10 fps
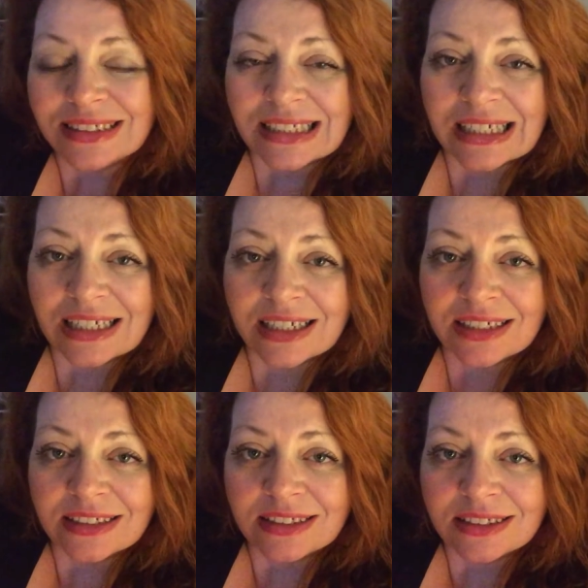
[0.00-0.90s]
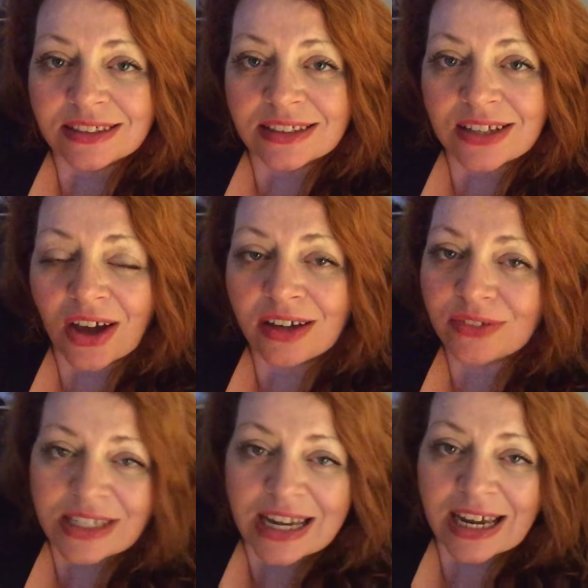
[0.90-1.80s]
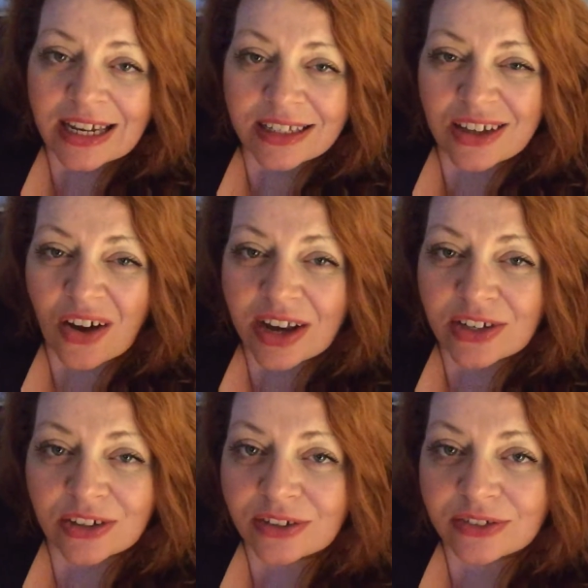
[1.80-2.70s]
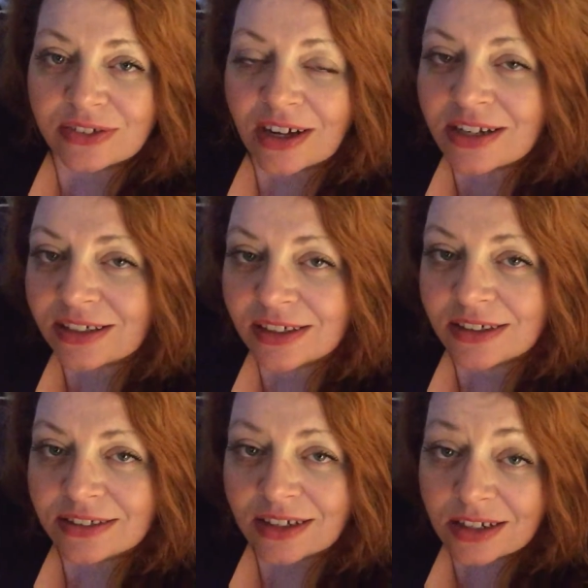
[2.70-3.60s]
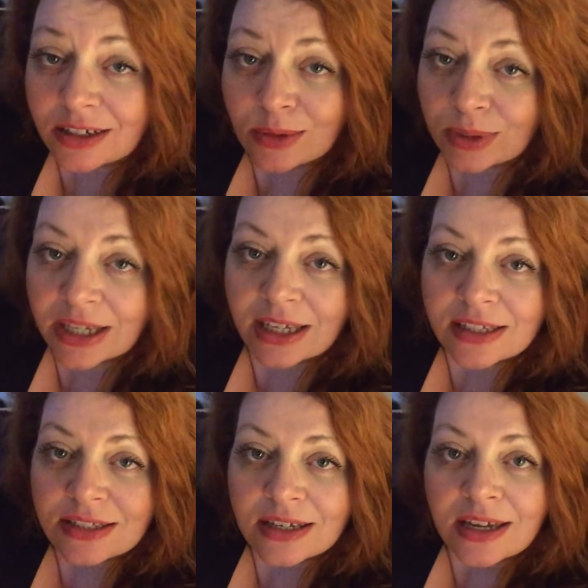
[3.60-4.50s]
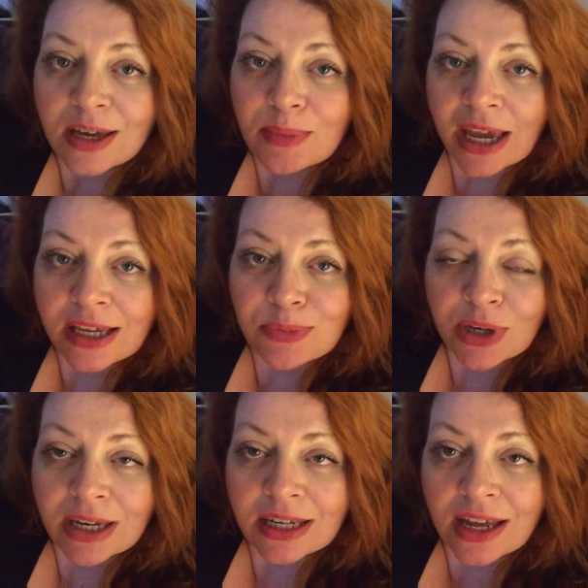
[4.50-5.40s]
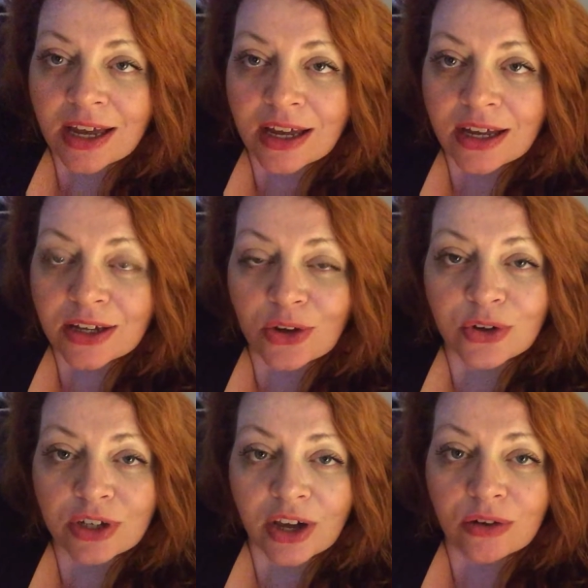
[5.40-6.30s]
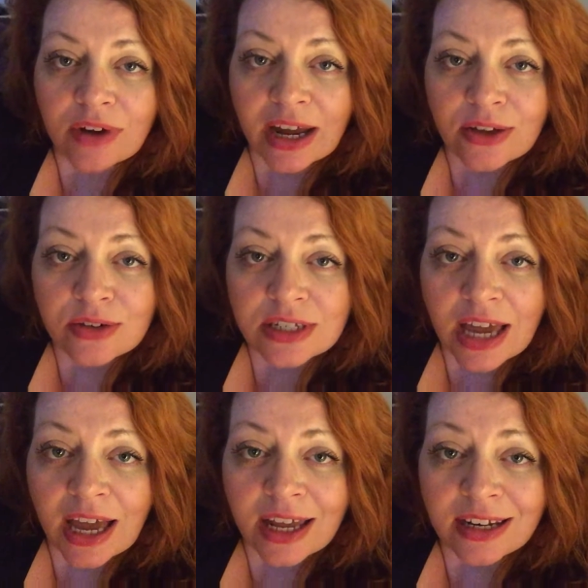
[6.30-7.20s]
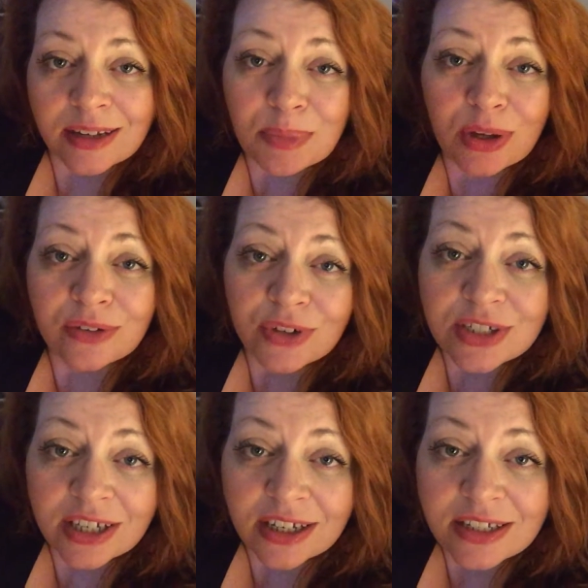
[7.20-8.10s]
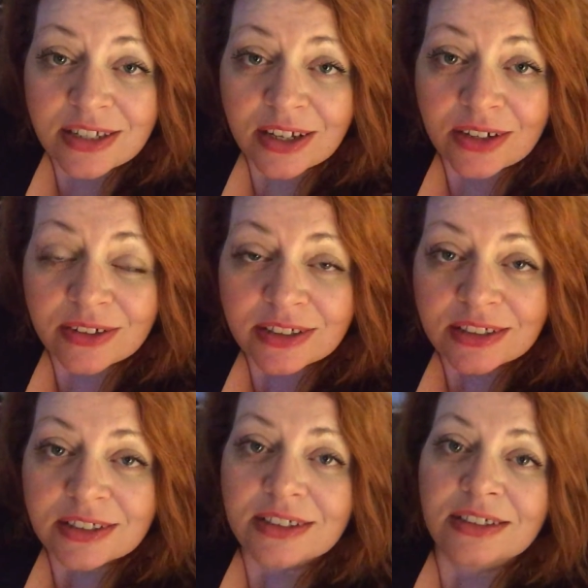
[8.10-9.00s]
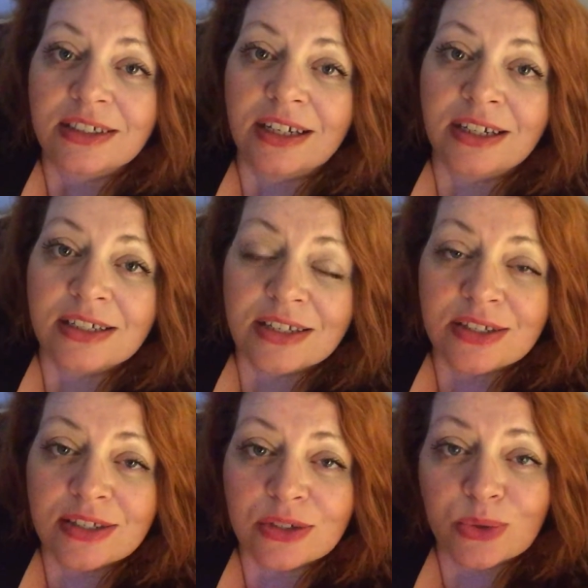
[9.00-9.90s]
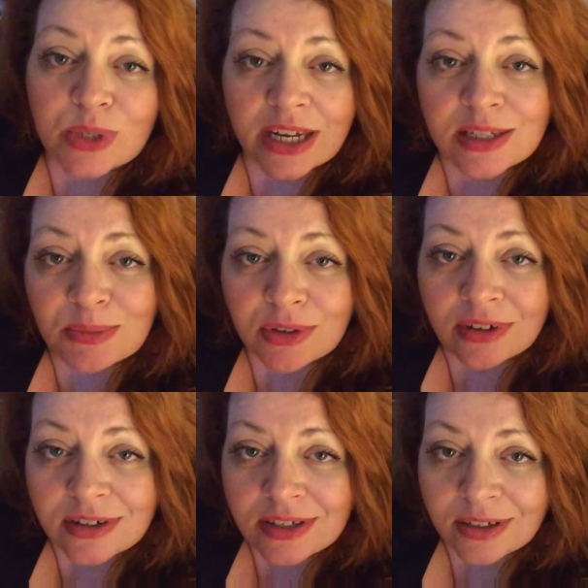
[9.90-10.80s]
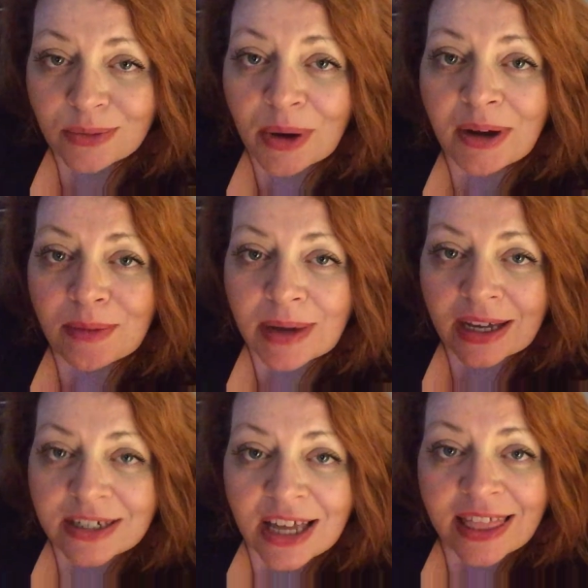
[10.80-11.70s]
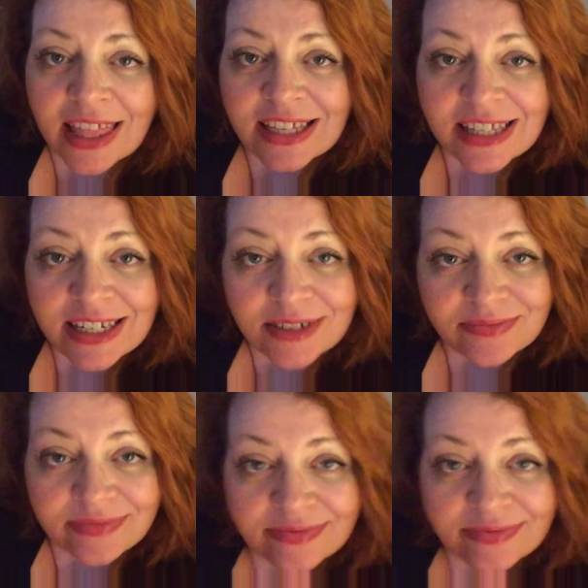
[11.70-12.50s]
Yeah. It's kind of a date, kind of. I don't know. I don't know what it is. But he's bringing a Gone Girl round and a bottle of vodka. So it's a school day tomorrow, so I won't go mad. And that's it.